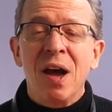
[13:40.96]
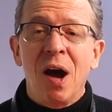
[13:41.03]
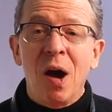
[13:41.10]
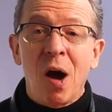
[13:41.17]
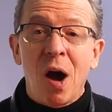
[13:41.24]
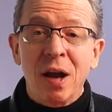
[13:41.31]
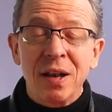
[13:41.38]

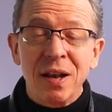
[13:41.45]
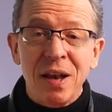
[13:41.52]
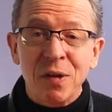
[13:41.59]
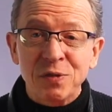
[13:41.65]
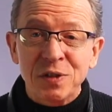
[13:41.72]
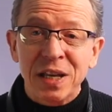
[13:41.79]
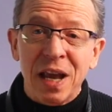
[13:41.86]
I'd
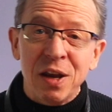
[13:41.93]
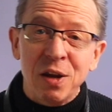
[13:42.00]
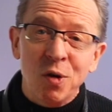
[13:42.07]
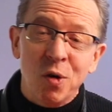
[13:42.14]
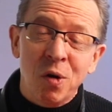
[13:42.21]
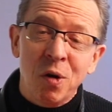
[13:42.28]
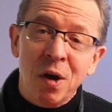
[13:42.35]
love to get
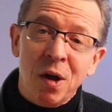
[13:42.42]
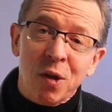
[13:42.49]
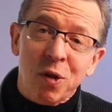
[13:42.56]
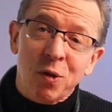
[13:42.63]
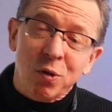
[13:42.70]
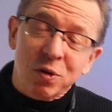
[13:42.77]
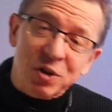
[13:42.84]
your
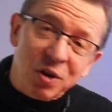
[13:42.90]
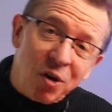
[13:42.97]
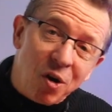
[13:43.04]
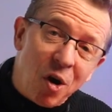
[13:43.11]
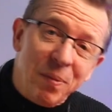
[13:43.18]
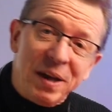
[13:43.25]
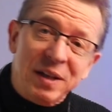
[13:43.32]
thoughts and
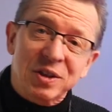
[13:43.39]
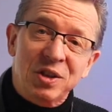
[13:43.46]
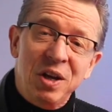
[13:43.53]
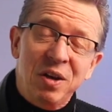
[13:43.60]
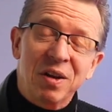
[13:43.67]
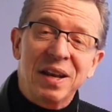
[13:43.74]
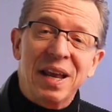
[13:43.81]
comments.
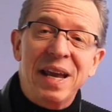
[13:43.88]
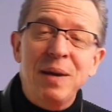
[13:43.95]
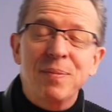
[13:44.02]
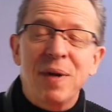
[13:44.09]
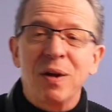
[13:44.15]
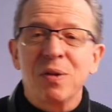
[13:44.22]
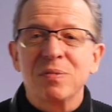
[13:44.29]
You can
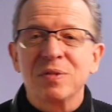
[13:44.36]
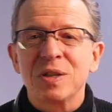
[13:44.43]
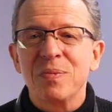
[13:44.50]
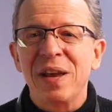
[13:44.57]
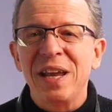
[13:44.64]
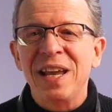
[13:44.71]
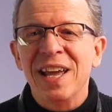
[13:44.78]
email them
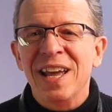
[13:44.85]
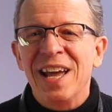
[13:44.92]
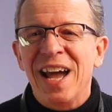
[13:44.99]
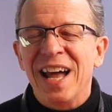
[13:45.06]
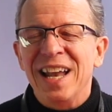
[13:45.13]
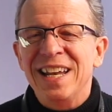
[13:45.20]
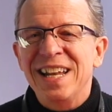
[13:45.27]
to me
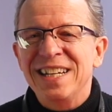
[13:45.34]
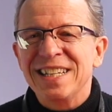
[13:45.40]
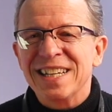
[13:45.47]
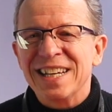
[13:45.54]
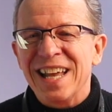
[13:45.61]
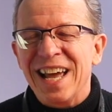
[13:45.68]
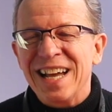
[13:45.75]
at
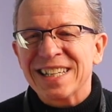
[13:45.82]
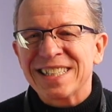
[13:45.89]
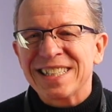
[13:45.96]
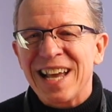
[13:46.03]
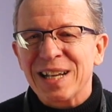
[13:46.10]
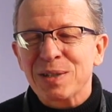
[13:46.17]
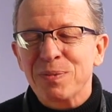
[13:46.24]

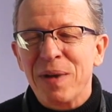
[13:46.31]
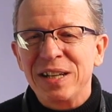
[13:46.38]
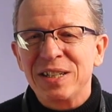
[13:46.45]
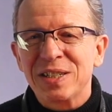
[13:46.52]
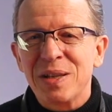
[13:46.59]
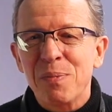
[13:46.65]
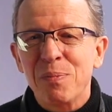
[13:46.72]

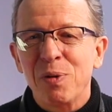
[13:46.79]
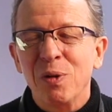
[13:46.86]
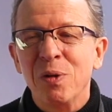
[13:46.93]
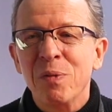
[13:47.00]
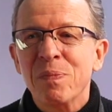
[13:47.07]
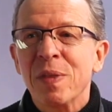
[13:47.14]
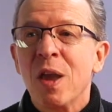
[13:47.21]

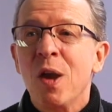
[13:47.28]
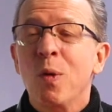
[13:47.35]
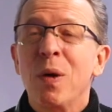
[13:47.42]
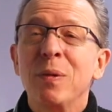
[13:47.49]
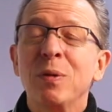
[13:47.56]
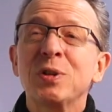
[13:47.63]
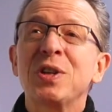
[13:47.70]
lyndon@saxmadesimple.
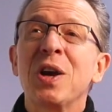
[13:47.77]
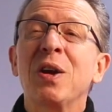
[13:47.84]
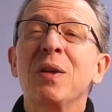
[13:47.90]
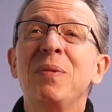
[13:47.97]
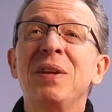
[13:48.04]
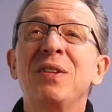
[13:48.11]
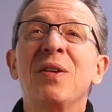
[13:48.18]
We're also
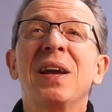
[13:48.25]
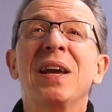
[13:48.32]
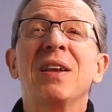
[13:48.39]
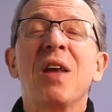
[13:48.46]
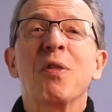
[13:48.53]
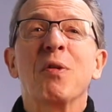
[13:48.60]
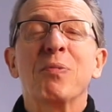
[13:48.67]
going to be doing
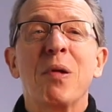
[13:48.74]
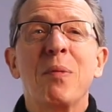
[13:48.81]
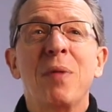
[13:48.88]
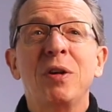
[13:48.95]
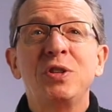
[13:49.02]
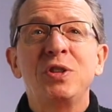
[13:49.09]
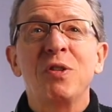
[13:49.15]
another
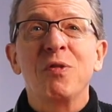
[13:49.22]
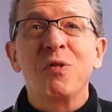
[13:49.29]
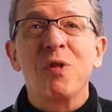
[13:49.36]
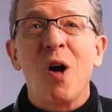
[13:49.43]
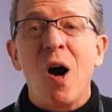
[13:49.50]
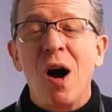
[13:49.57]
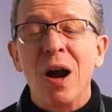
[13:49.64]
promotion
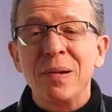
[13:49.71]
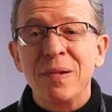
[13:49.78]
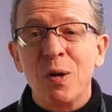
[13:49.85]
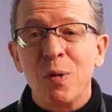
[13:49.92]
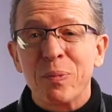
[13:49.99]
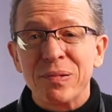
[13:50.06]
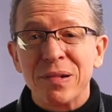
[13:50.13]
for
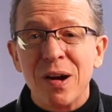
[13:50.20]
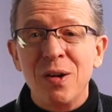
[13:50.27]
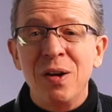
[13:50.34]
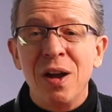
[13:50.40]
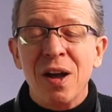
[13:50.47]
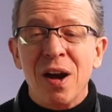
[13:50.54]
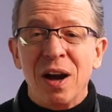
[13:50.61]
iReal
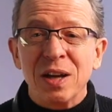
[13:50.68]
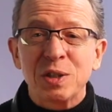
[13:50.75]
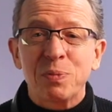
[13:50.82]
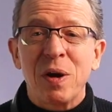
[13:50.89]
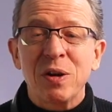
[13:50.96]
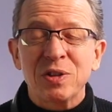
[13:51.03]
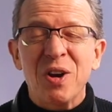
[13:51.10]
Pro. I
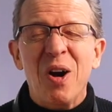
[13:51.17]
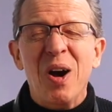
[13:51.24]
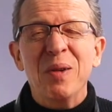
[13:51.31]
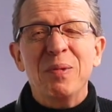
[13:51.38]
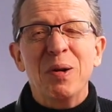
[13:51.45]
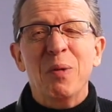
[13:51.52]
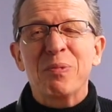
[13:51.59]
spoke to
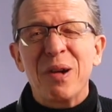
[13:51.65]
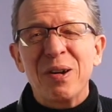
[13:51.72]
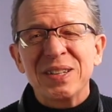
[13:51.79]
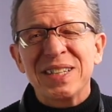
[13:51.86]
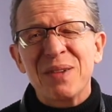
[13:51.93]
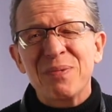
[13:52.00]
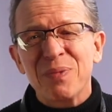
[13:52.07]
iReal Pro
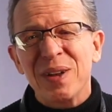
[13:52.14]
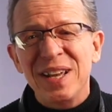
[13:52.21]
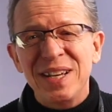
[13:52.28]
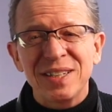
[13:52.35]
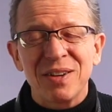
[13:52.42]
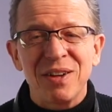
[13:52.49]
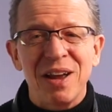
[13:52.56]
and said,
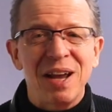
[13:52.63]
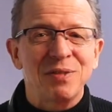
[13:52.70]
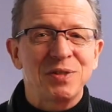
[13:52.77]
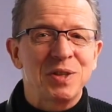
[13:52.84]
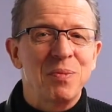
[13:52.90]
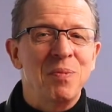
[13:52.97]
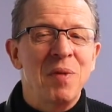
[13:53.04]
please could I have
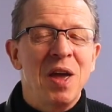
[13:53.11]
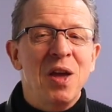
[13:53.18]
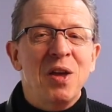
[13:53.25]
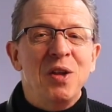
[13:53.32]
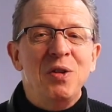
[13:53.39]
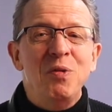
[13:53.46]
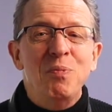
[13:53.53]
some
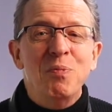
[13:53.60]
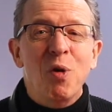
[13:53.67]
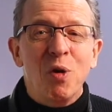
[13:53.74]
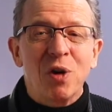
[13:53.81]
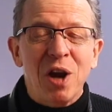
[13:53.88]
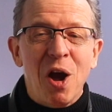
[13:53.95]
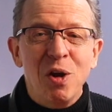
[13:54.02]

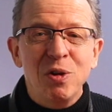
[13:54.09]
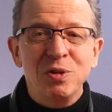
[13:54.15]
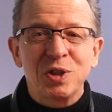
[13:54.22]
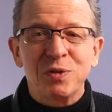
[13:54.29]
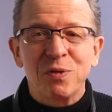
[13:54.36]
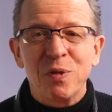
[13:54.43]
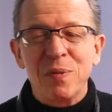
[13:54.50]
more
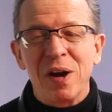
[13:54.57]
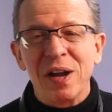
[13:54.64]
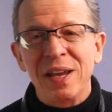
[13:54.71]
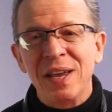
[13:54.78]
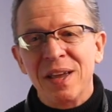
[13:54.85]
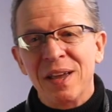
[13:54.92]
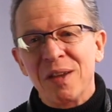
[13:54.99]
codes for
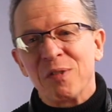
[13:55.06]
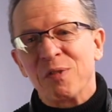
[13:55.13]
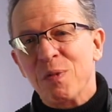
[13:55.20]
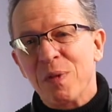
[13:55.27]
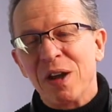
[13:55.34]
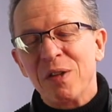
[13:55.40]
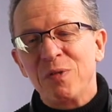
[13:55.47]
my
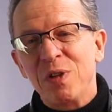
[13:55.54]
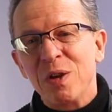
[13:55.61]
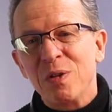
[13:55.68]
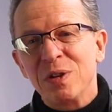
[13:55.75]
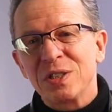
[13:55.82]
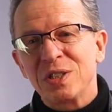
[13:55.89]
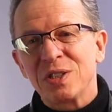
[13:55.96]

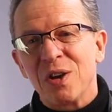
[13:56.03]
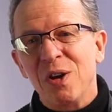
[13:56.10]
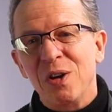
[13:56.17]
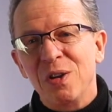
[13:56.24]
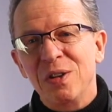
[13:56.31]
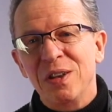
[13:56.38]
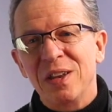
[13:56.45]
viewers
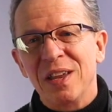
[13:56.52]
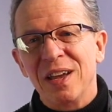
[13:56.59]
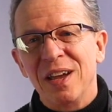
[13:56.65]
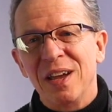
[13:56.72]
on